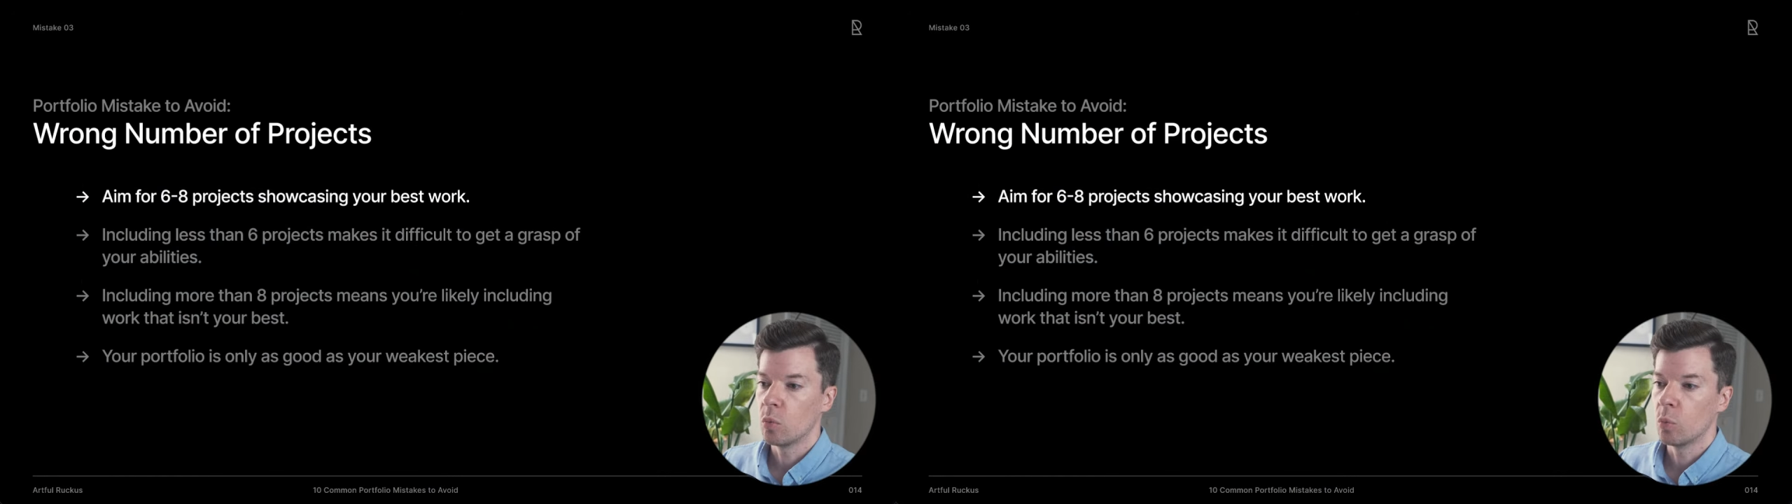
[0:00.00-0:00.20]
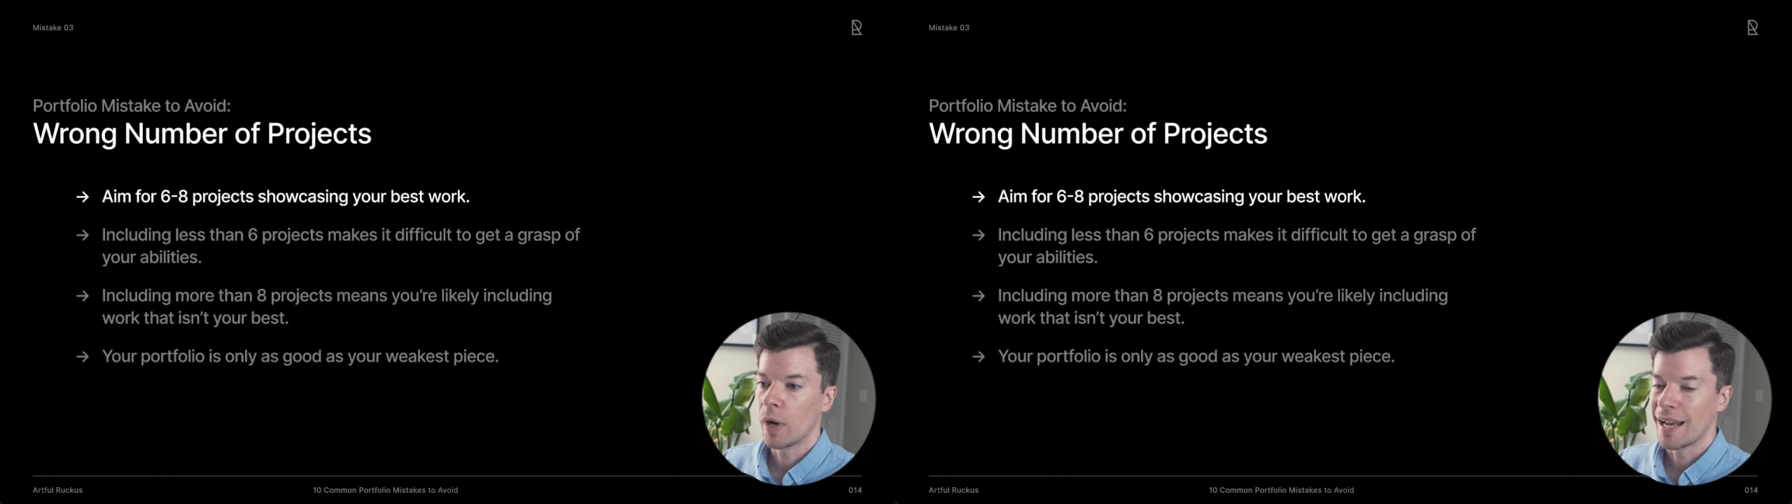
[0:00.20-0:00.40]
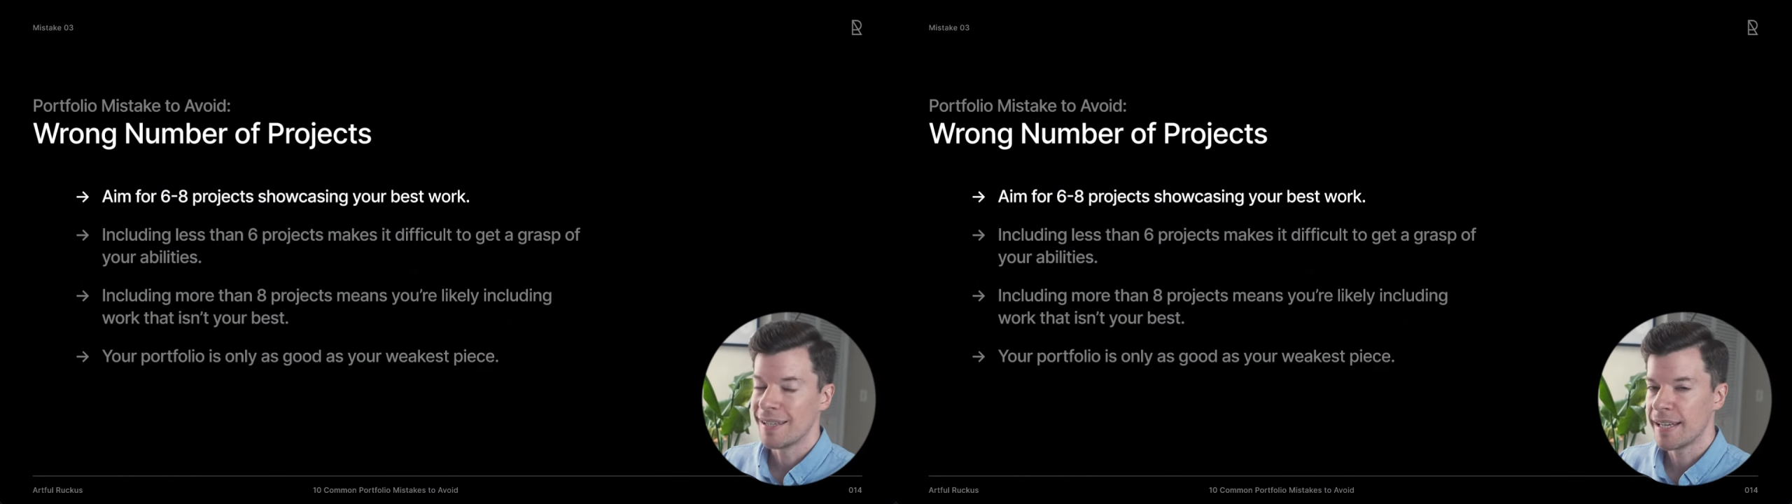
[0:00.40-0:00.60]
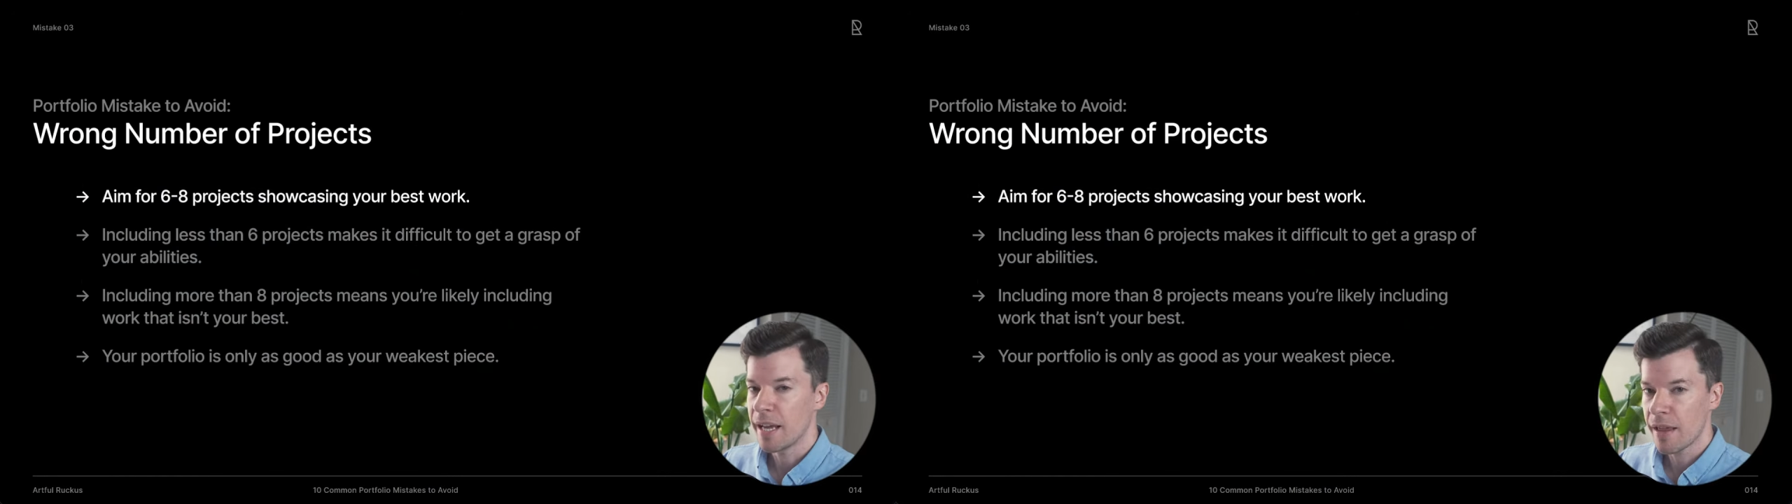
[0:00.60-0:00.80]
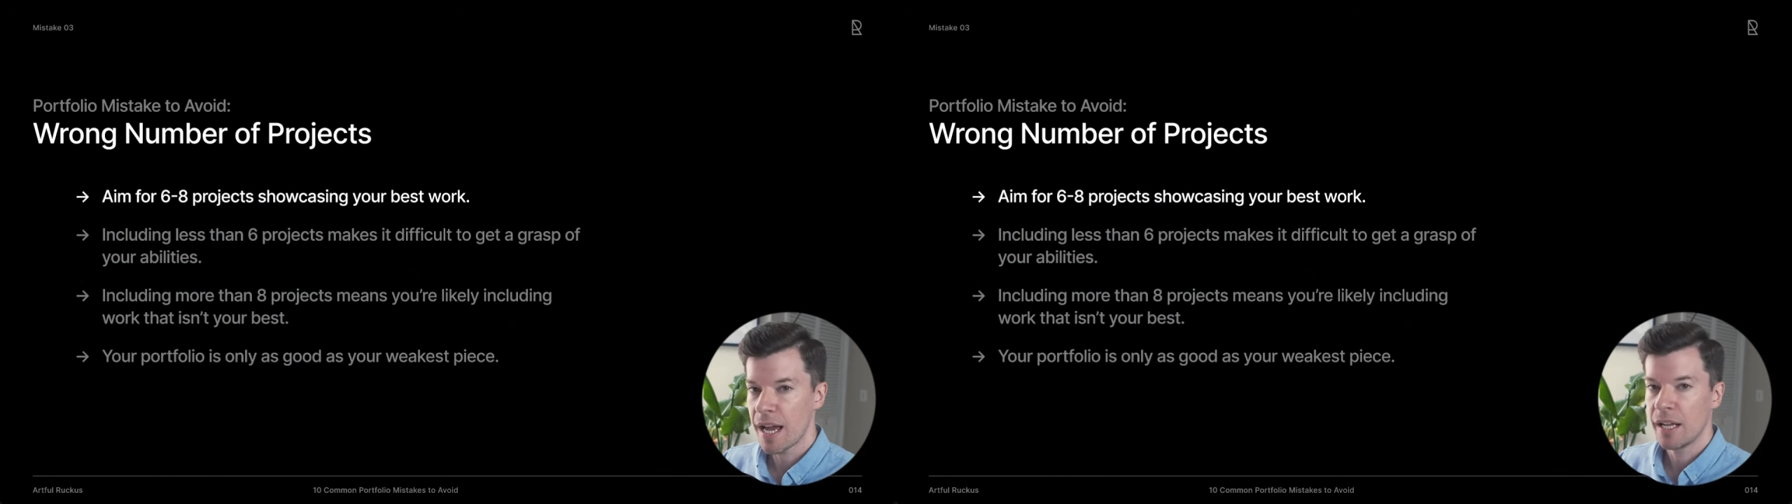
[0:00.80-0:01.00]
when I say
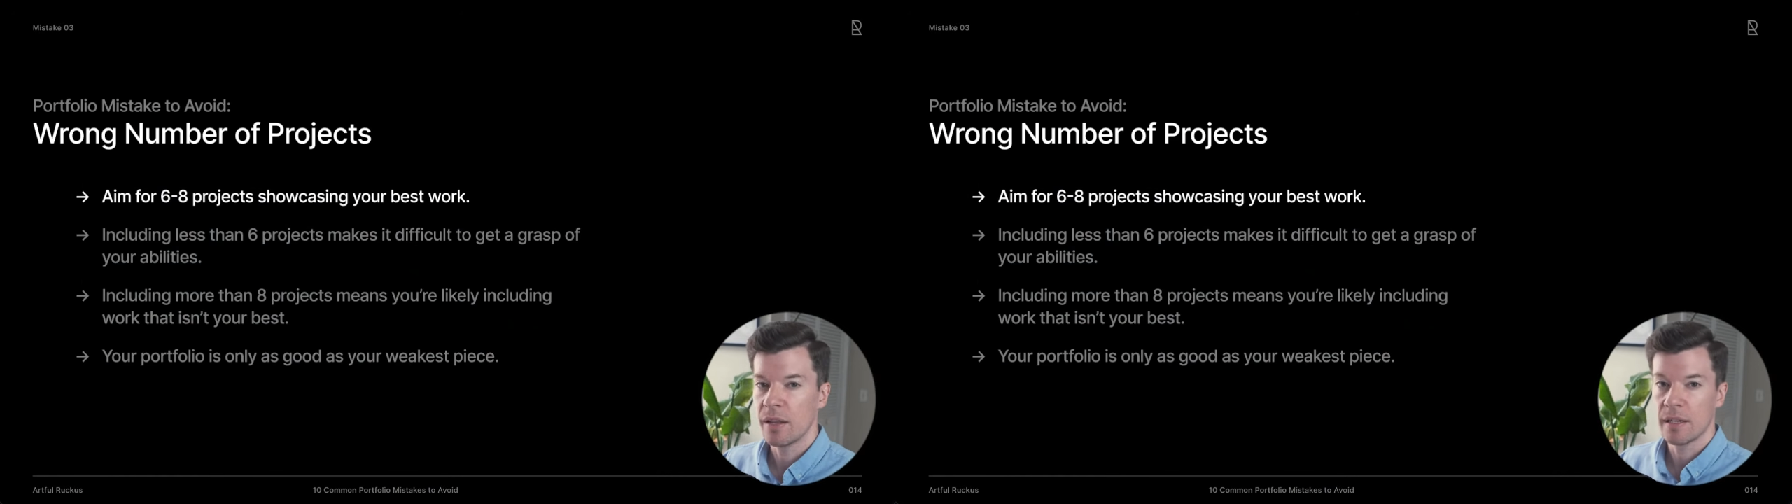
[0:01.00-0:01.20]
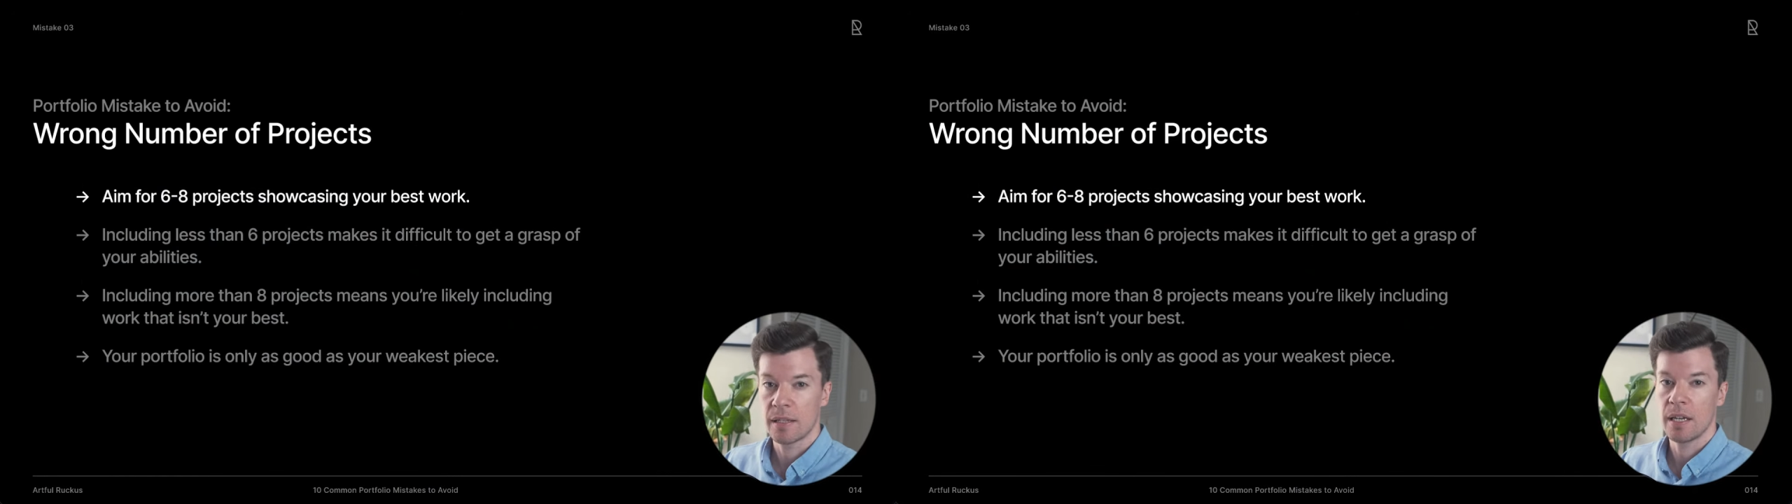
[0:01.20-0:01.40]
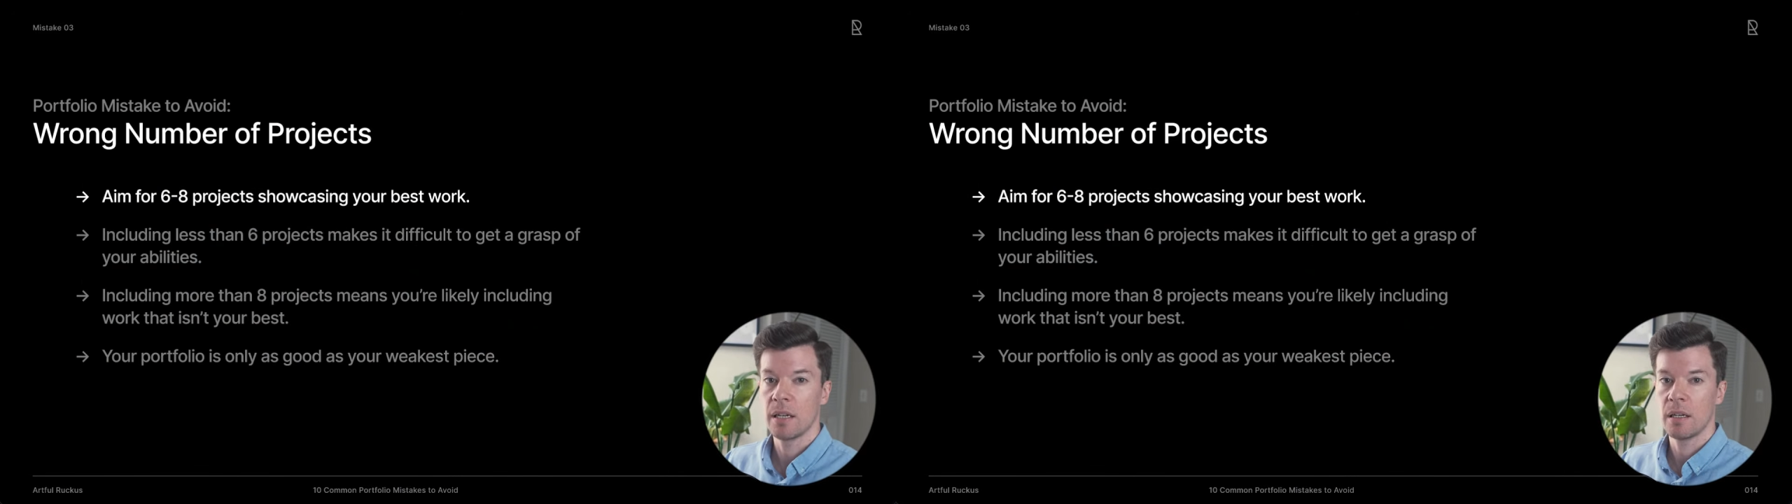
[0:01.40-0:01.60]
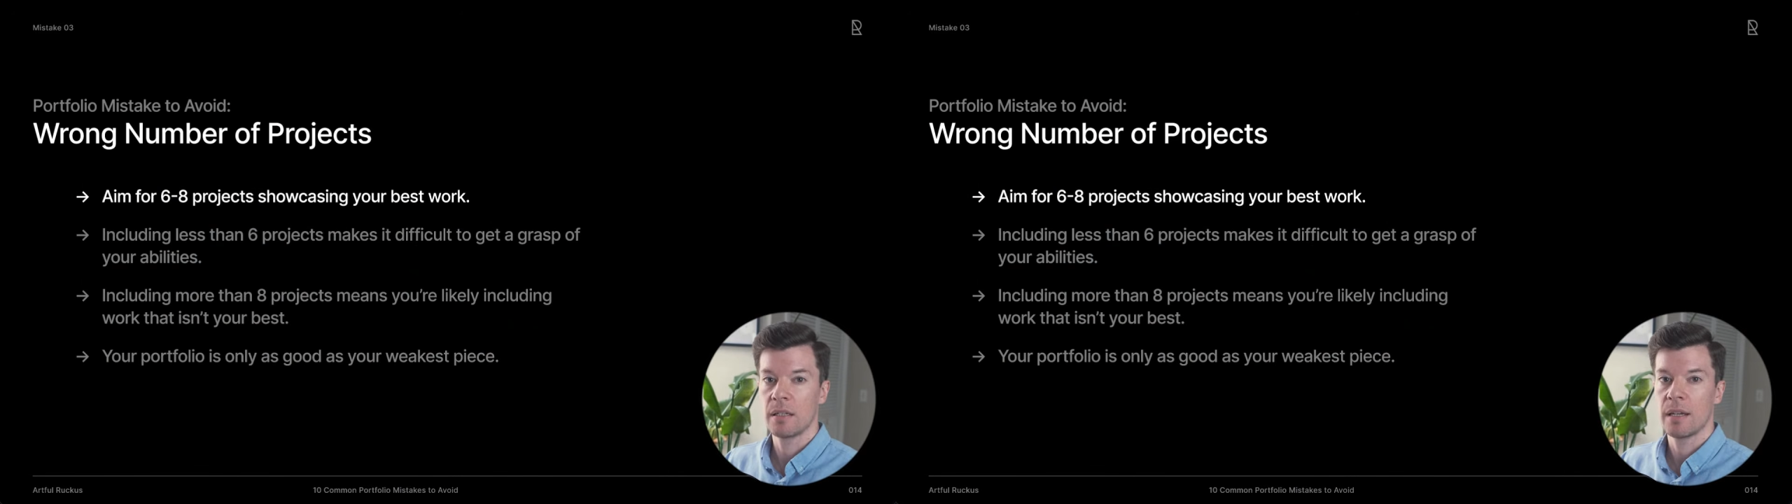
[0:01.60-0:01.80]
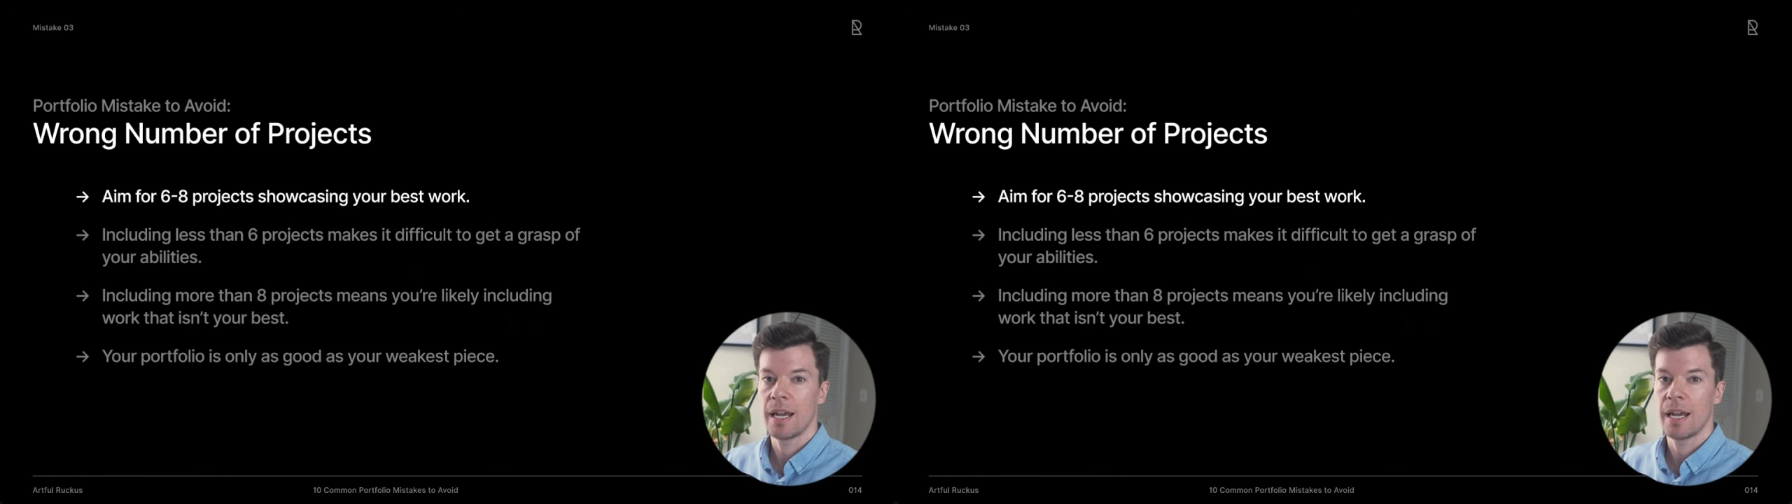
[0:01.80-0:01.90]
that, and this is